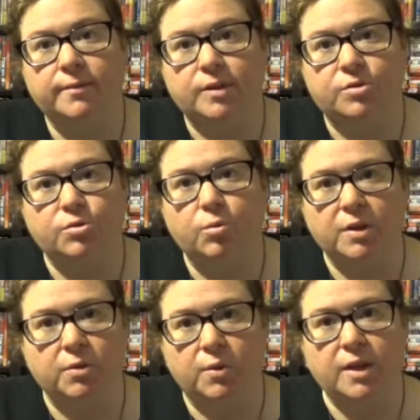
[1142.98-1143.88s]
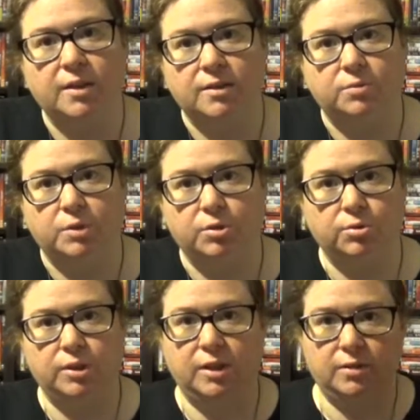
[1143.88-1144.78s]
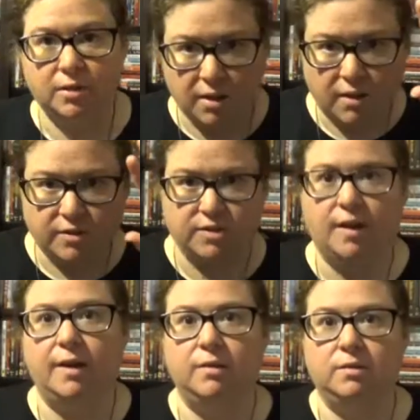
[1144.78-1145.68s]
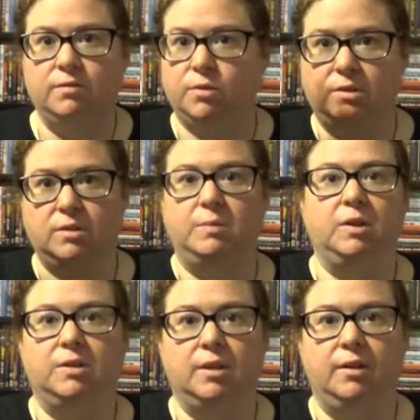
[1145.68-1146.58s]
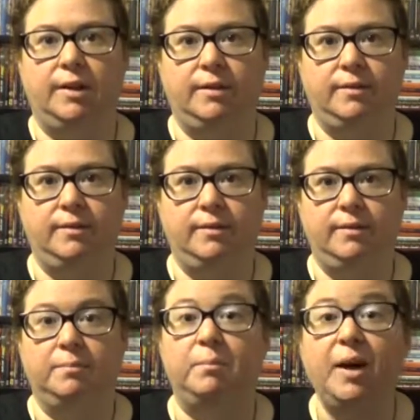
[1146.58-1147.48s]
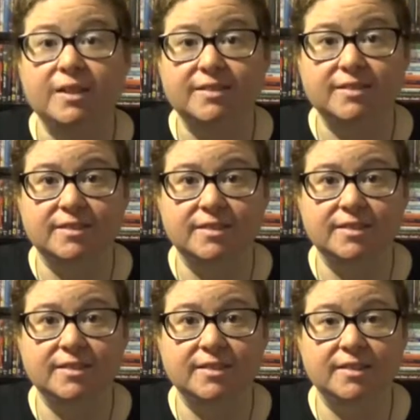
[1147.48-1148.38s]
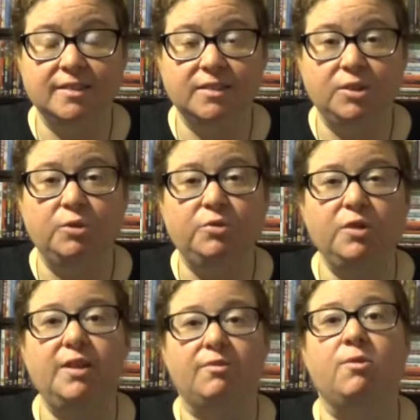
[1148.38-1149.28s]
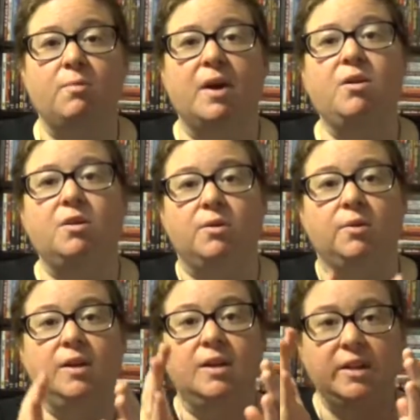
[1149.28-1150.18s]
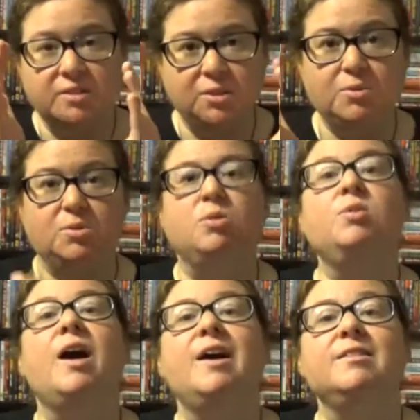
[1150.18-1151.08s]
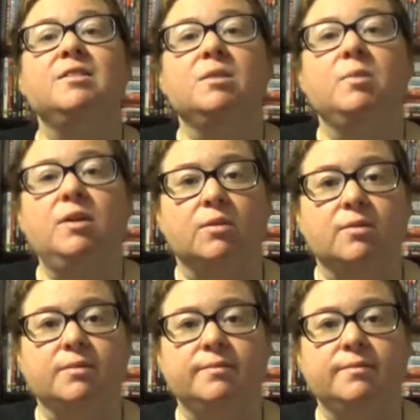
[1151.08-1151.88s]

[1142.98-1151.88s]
in so many ways when you look at science versus military. But you feel like Romero is those two guys in the middle.